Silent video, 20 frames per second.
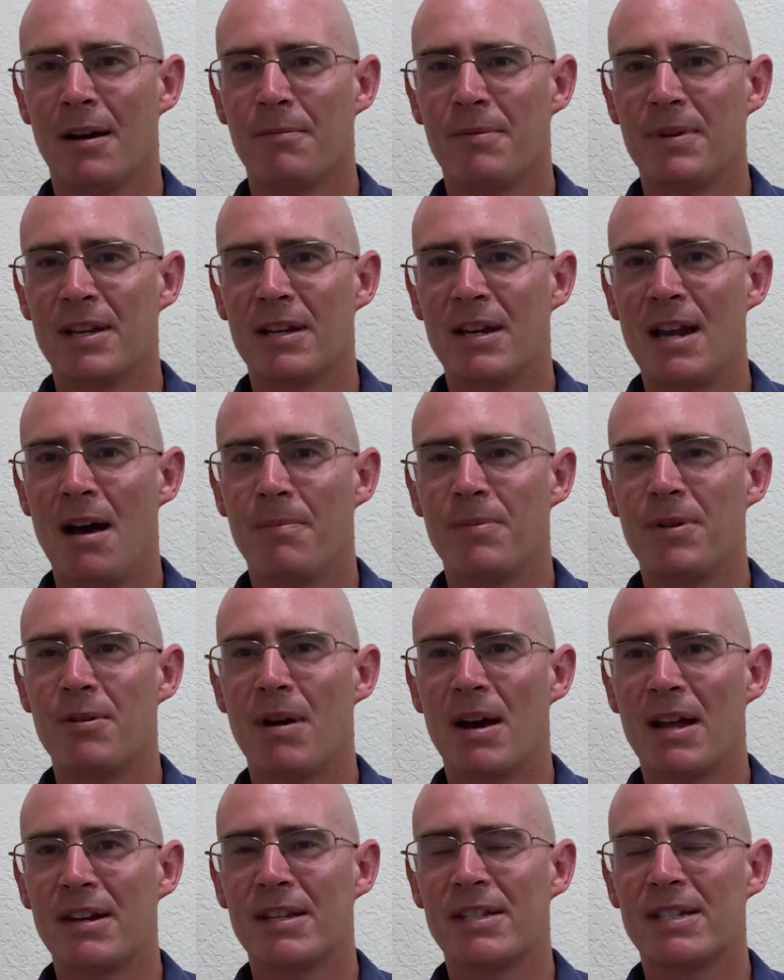We could help you
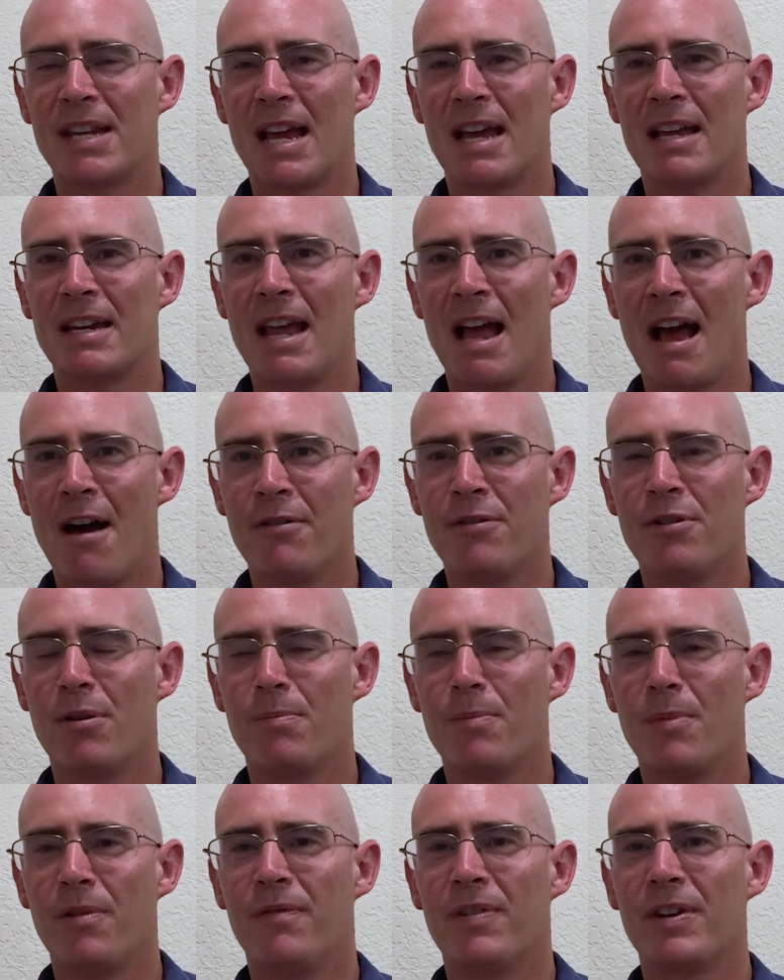understand how you're
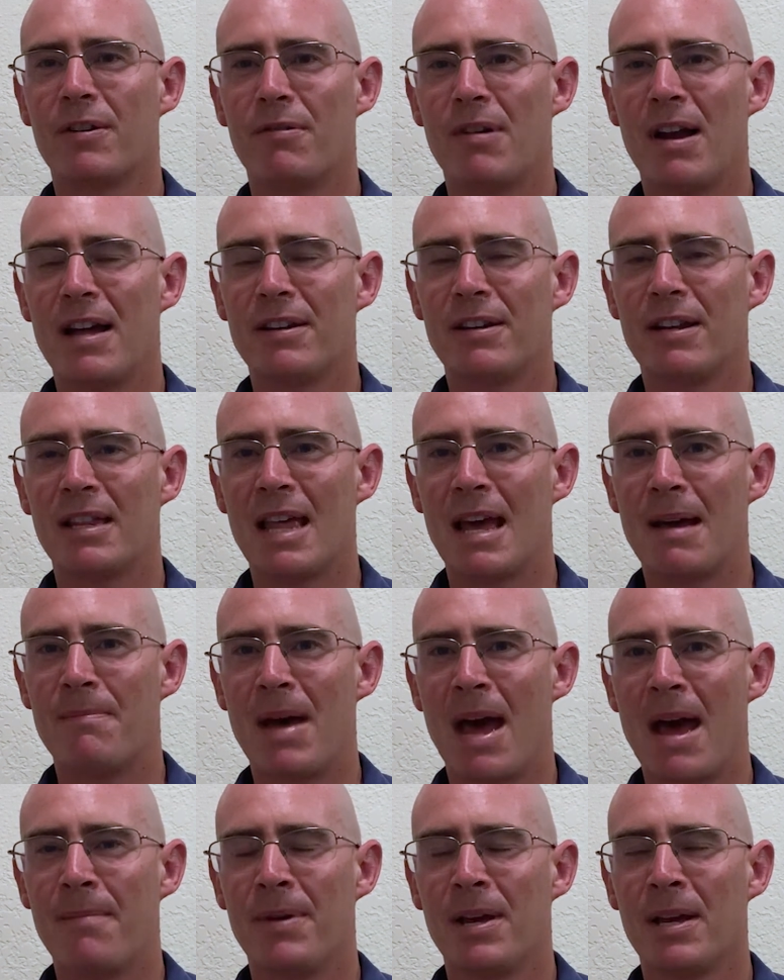moving around on that
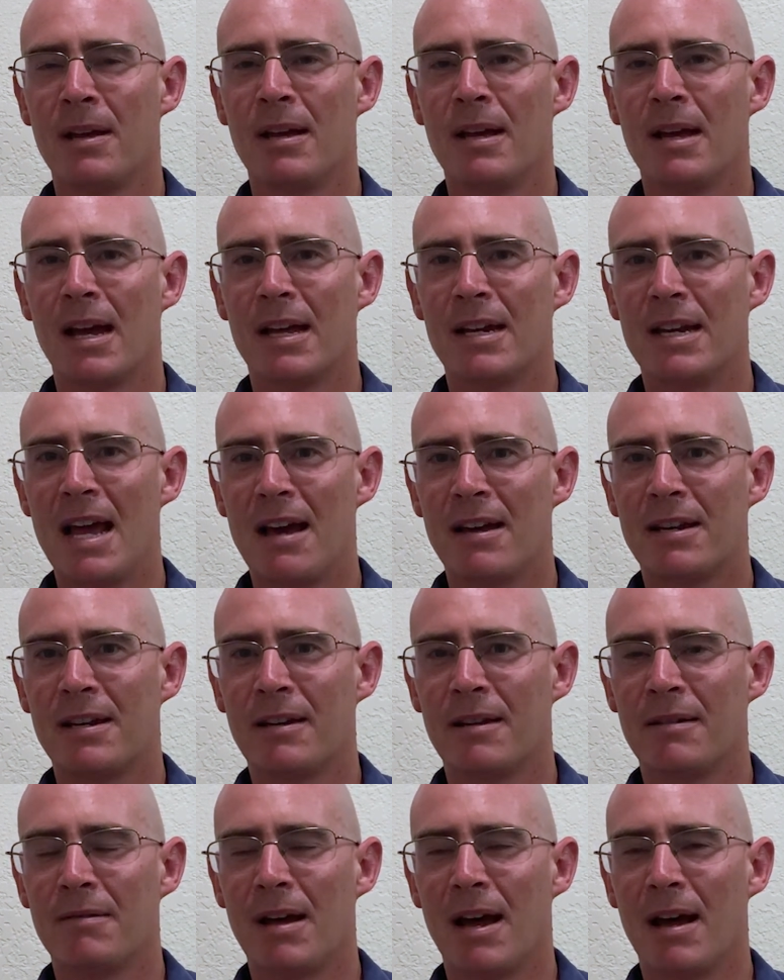map and how
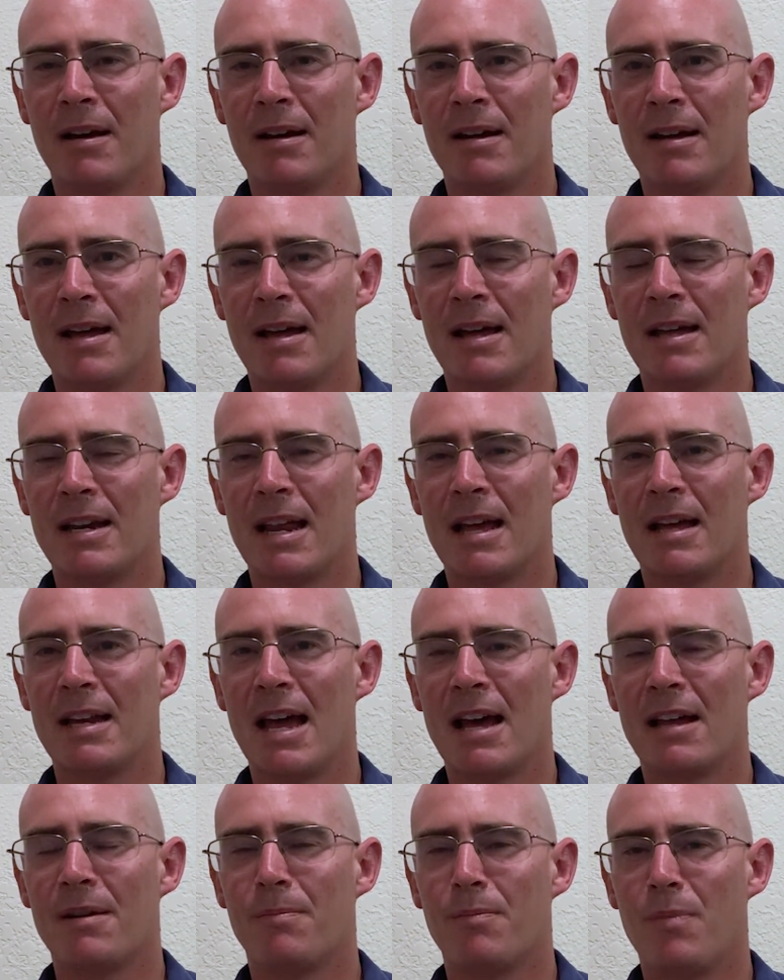
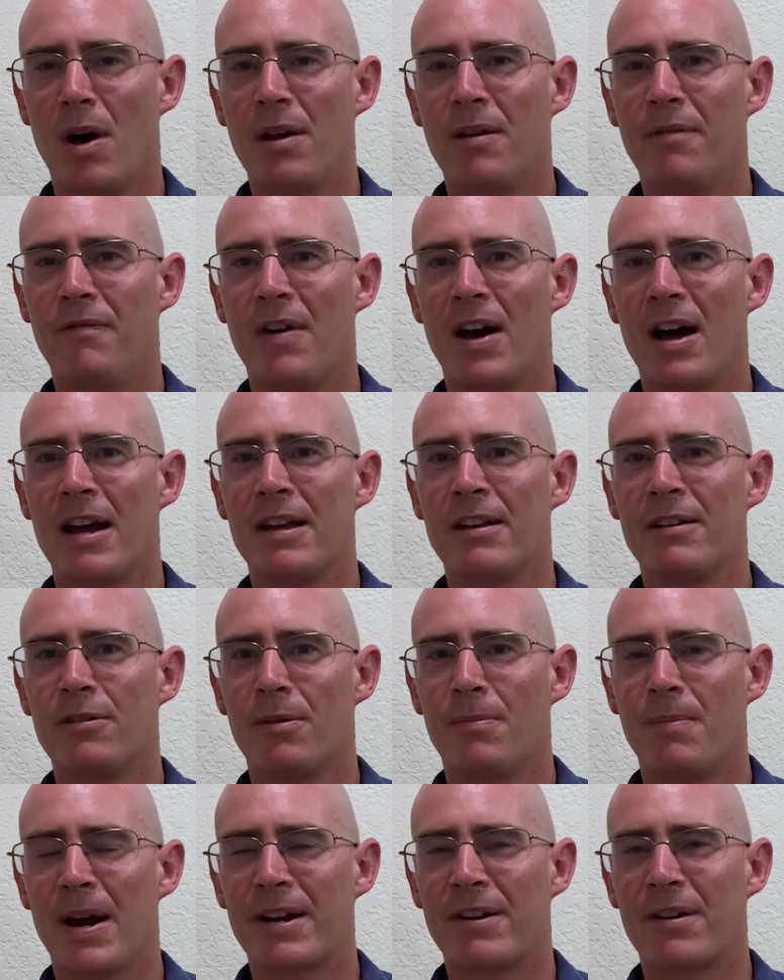to modify
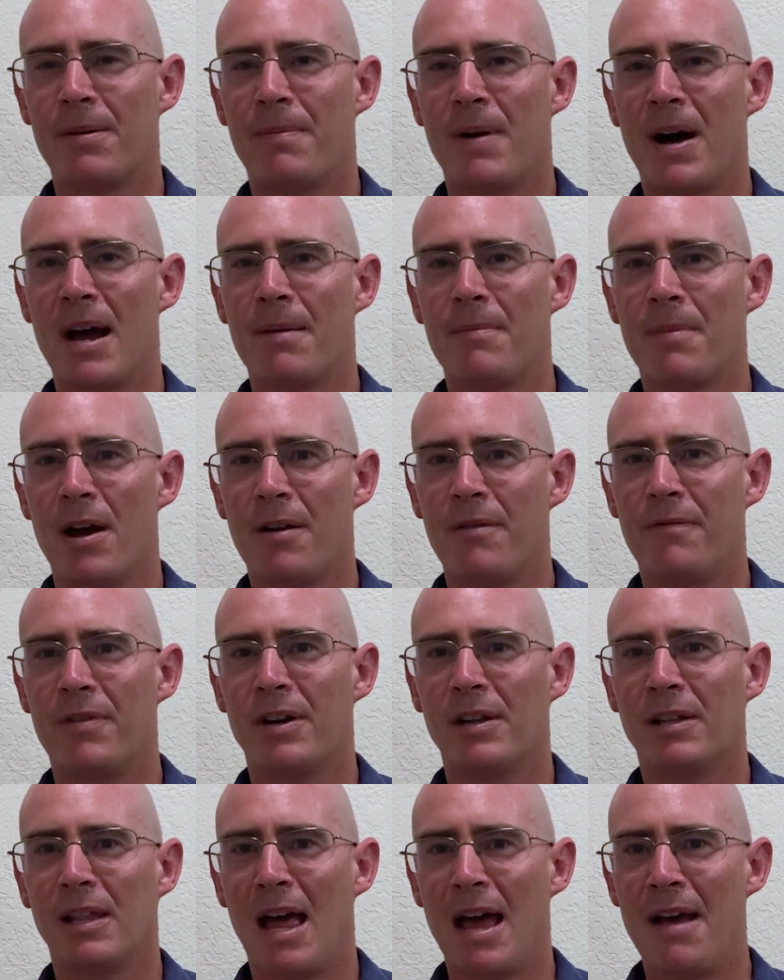your microbiome
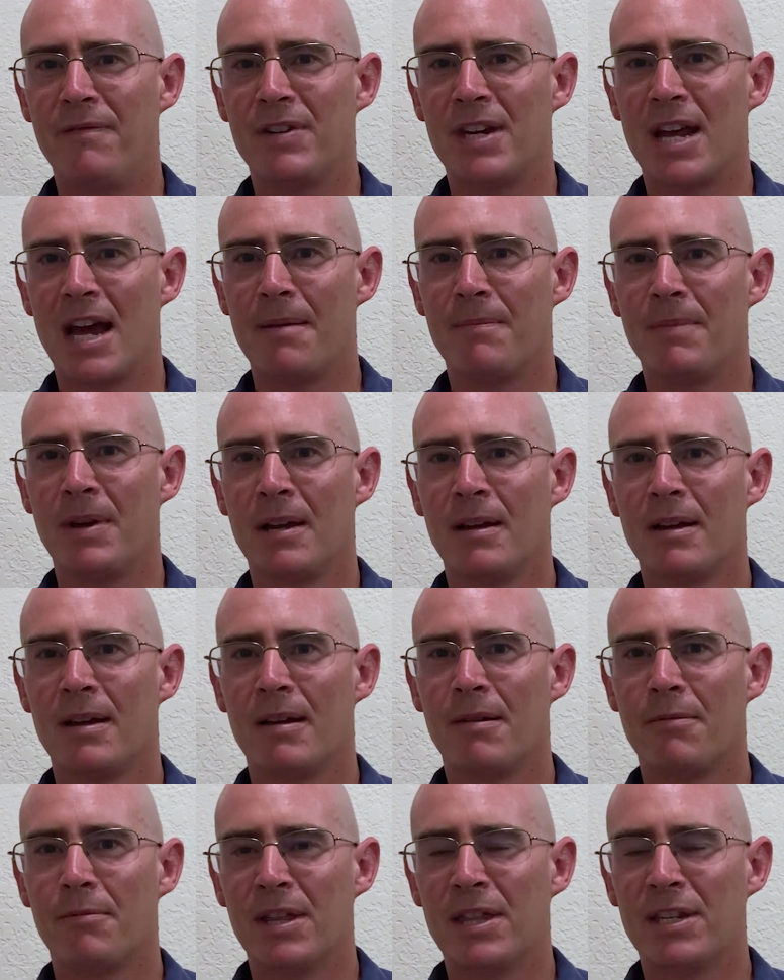over a lifetime
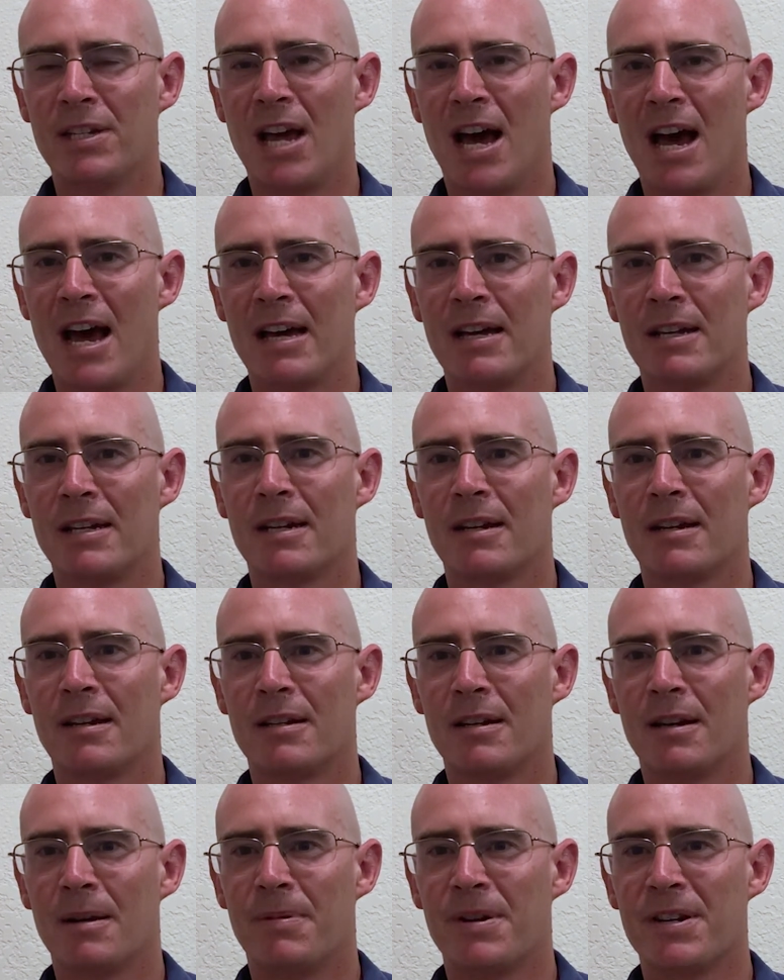with diet
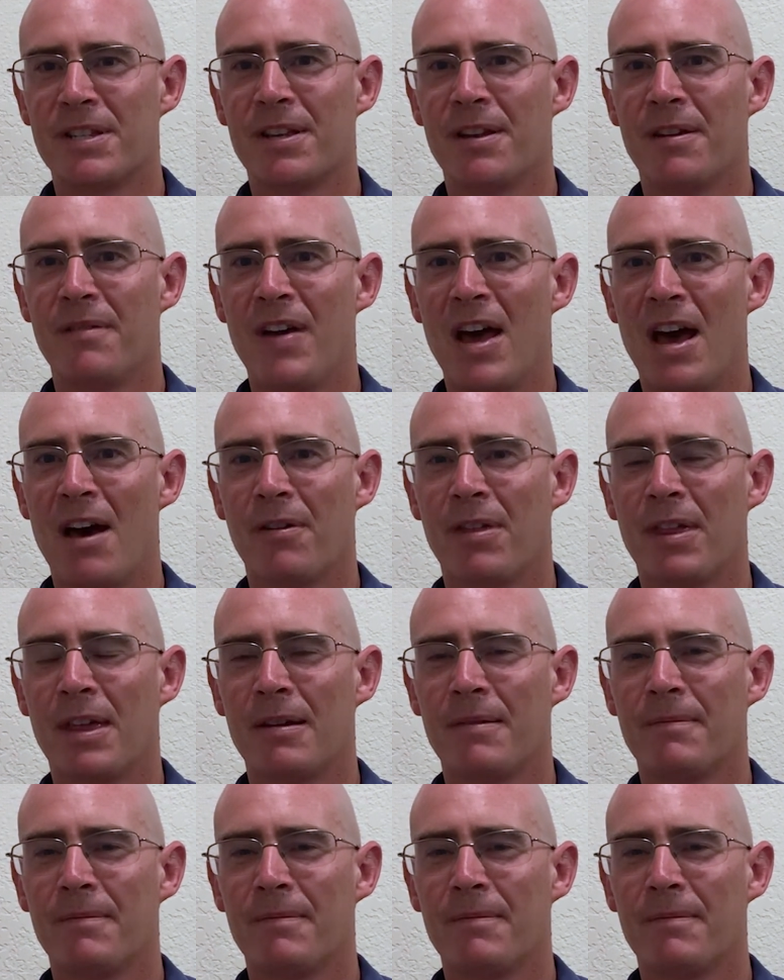to preserve health.